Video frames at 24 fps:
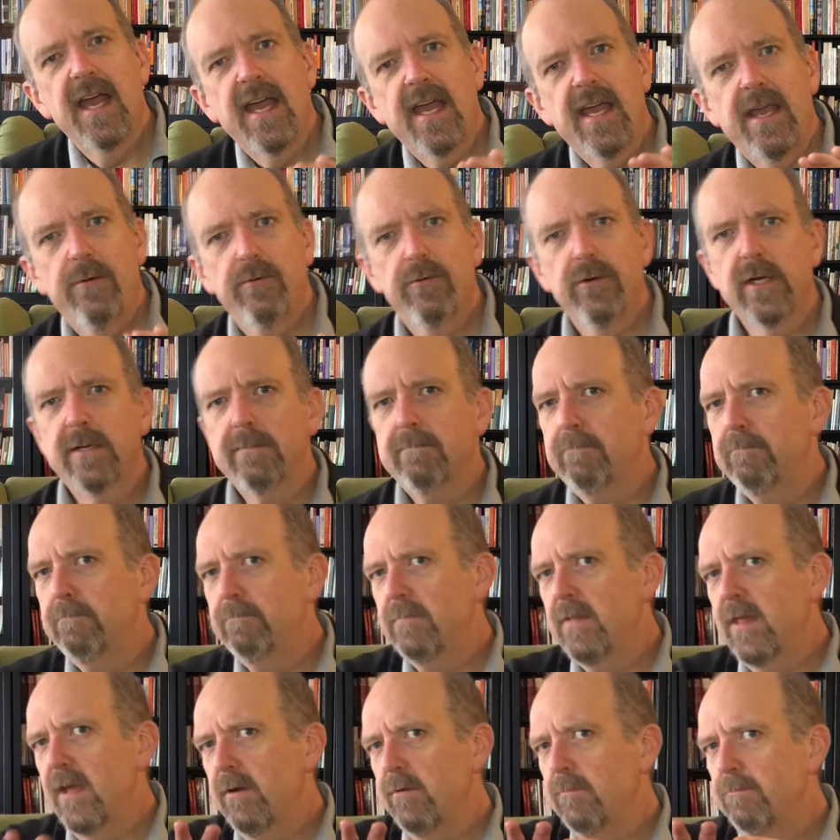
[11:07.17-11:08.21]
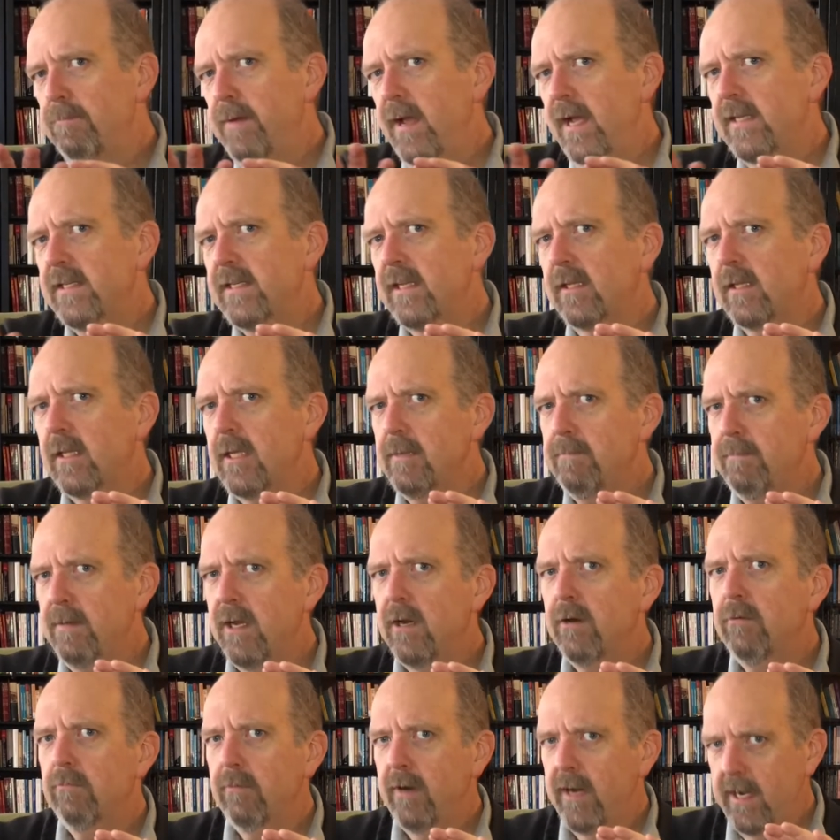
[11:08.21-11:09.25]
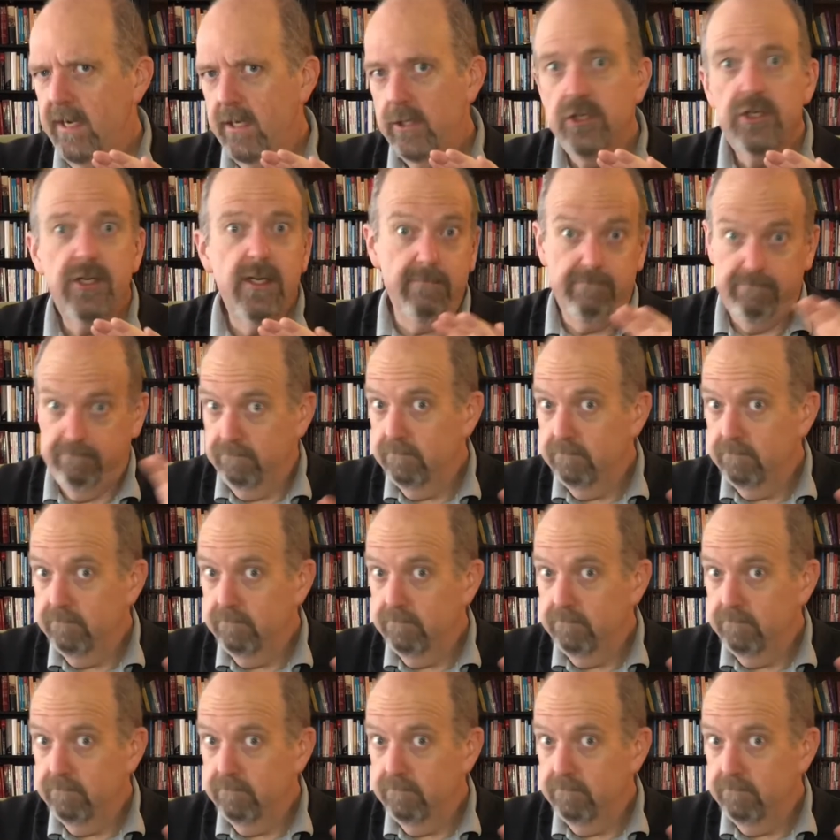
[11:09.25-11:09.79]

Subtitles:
they would basically be arranged